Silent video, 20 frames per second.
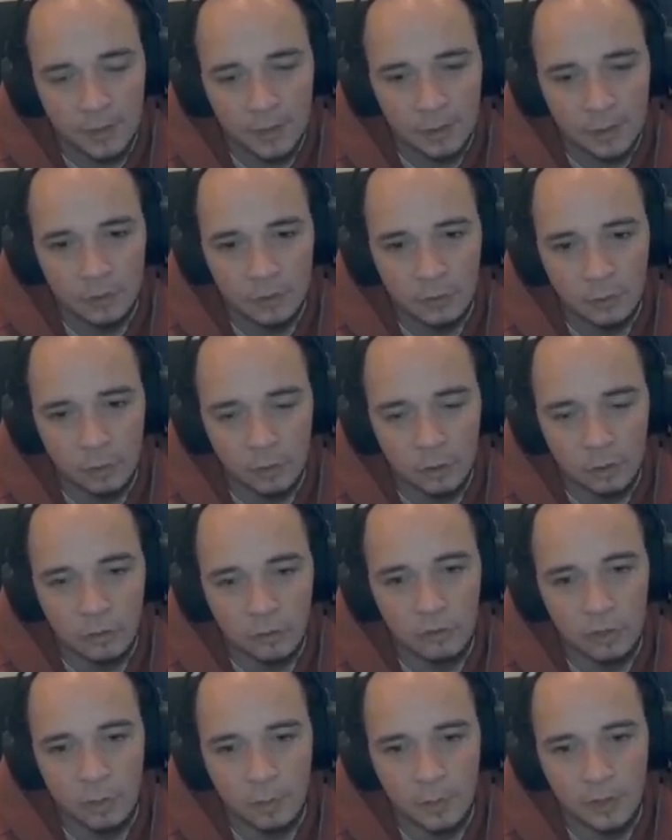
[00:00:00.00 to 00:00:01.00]
So we're going to
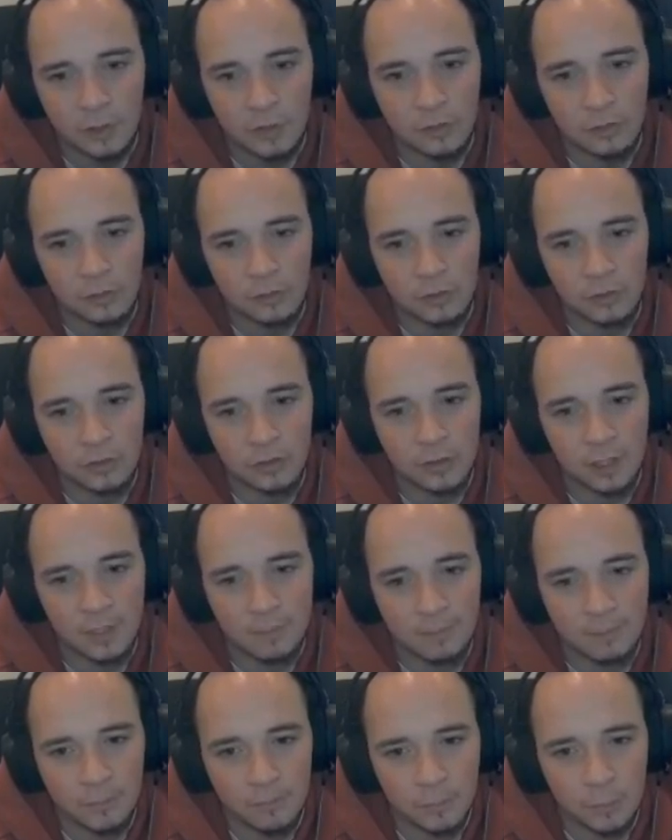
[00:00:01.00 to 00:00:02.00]
use our pistols this time.
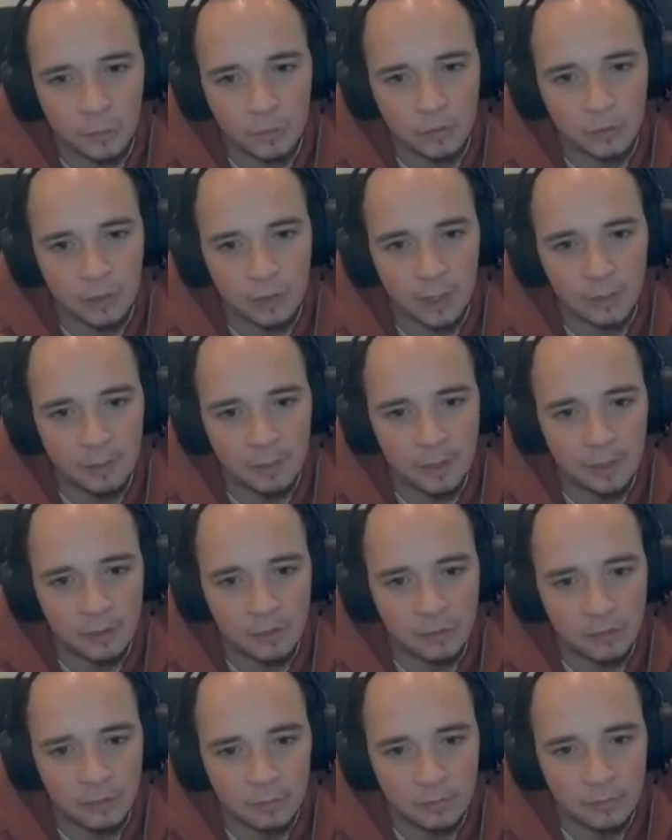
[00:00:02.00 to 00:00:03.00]
What's going to happen
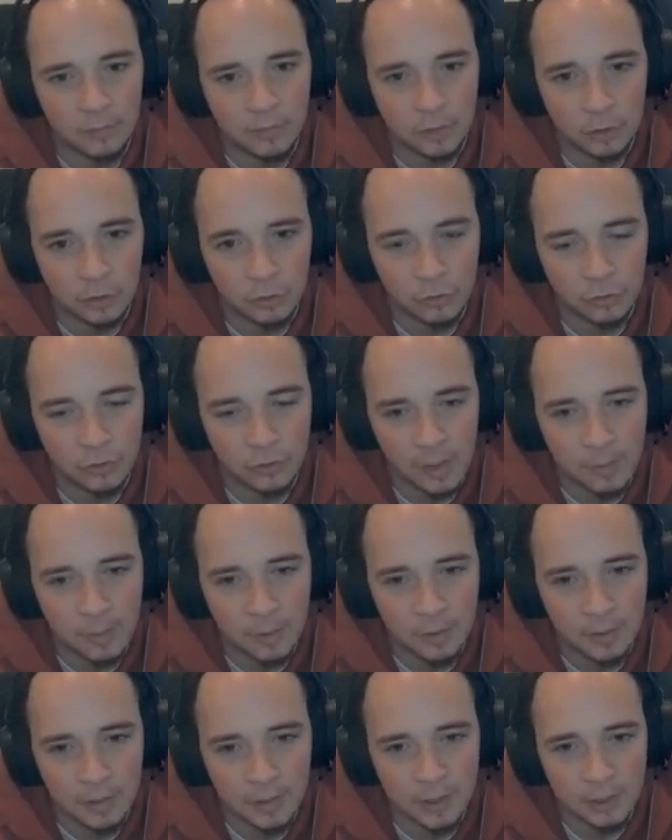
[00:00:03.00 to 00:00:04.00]
is you'll step
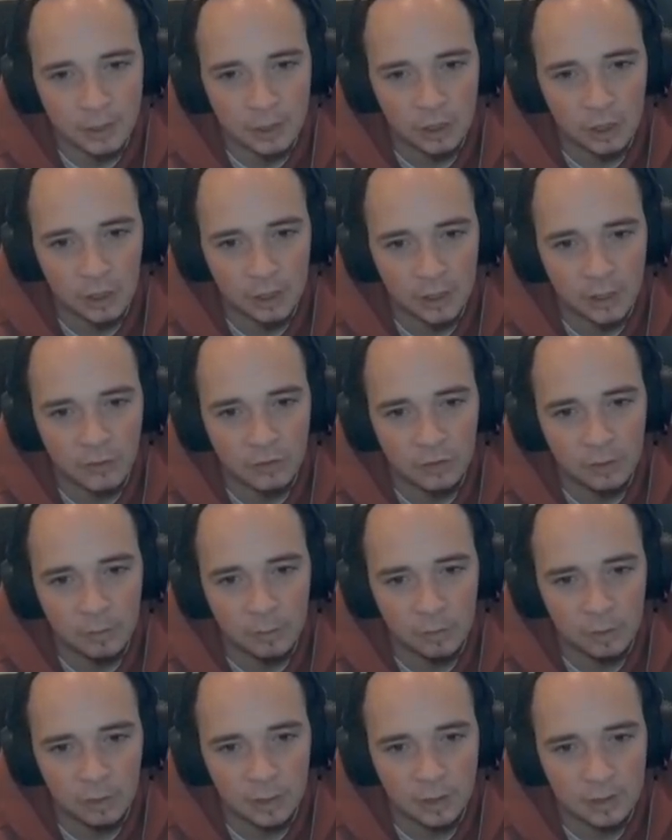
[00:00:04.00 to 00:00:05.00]
on there. You can't actually
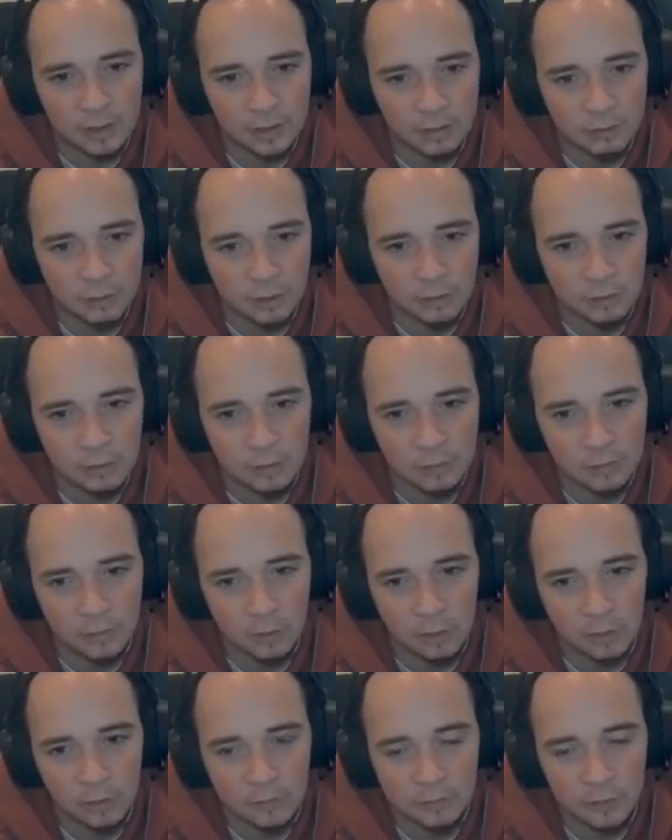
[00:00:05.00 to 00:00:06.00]
pull that lever. The
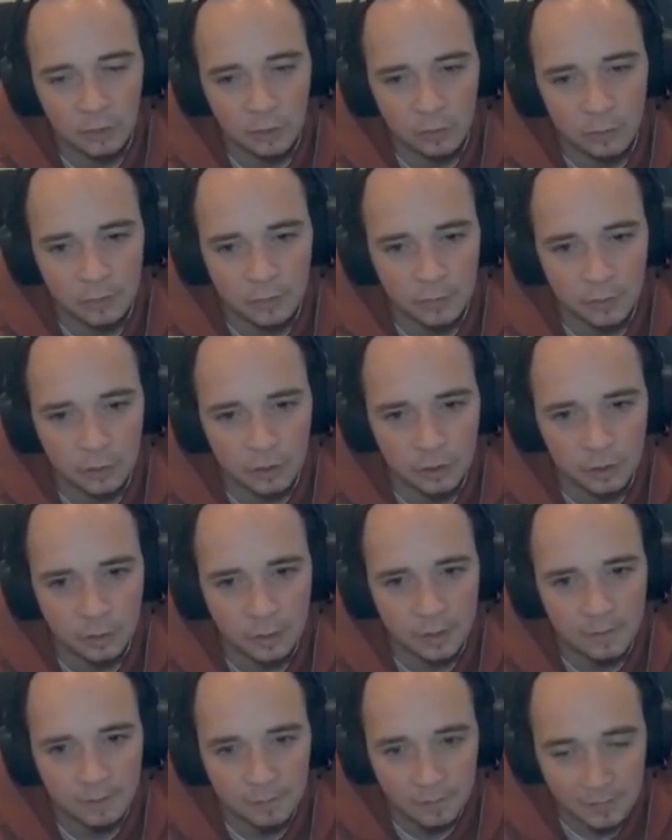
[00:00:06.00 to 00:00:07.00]
floor falls before you do
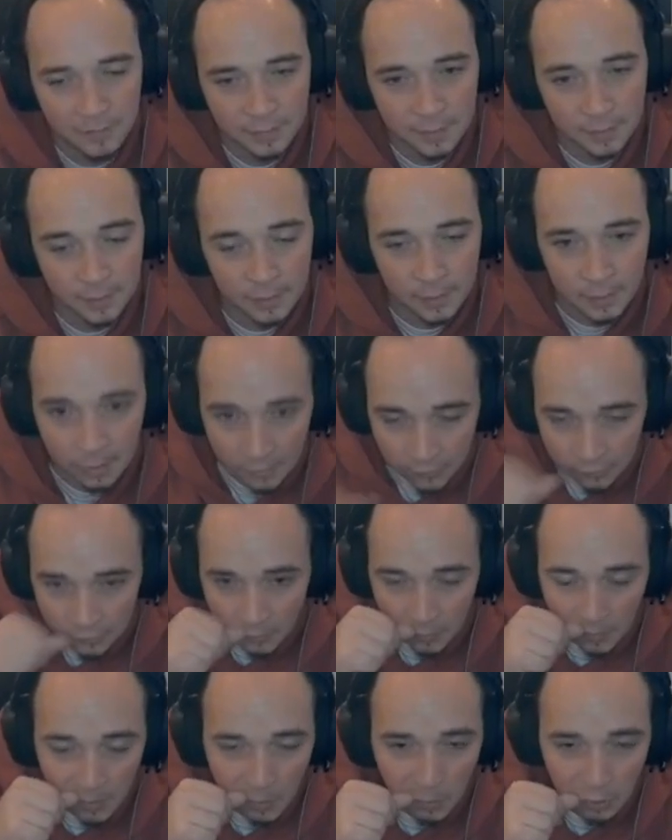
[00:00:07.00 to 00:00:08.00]
it.
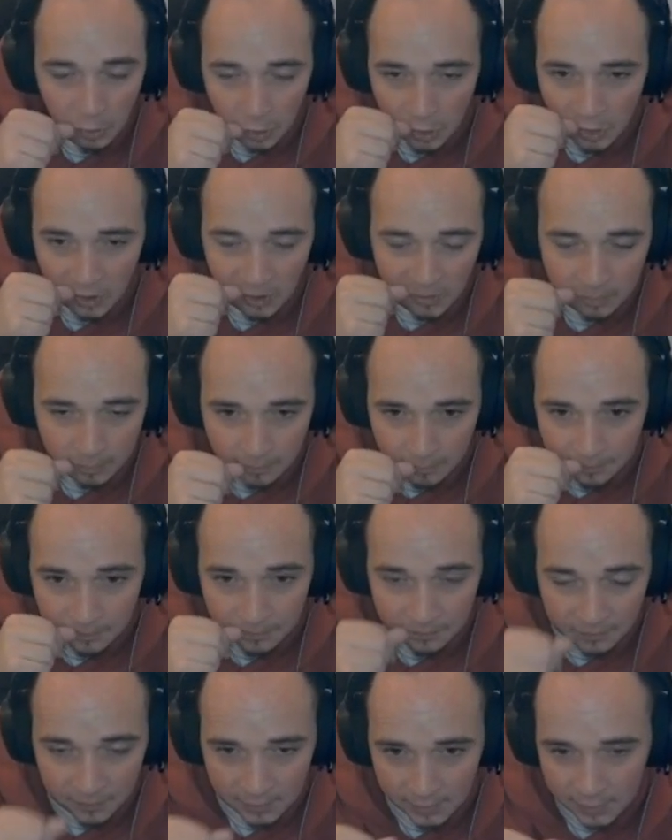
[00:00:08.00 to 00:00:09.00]
So what we're going to do
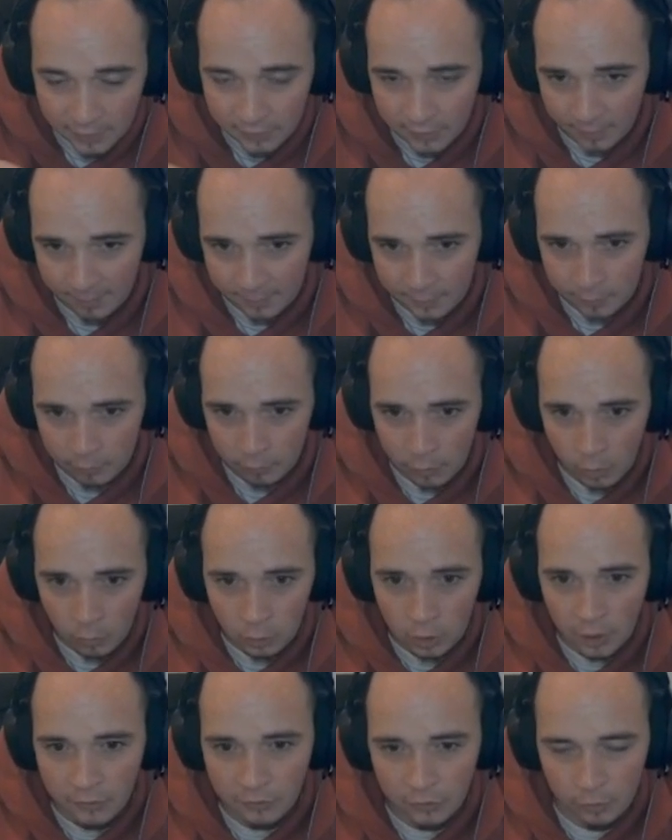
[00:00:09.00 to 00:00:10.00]
is I'm going to
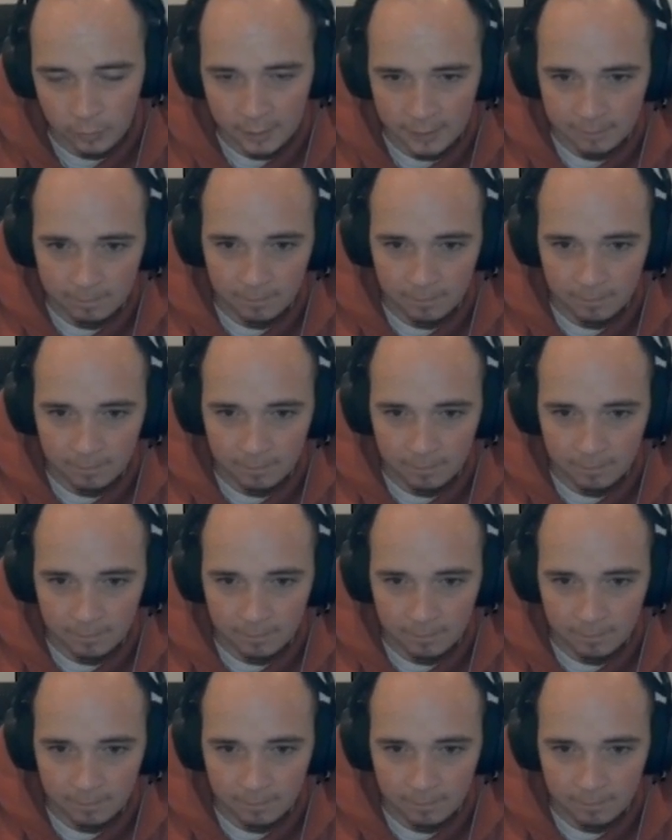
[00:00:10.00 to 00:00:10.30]
roll onto it.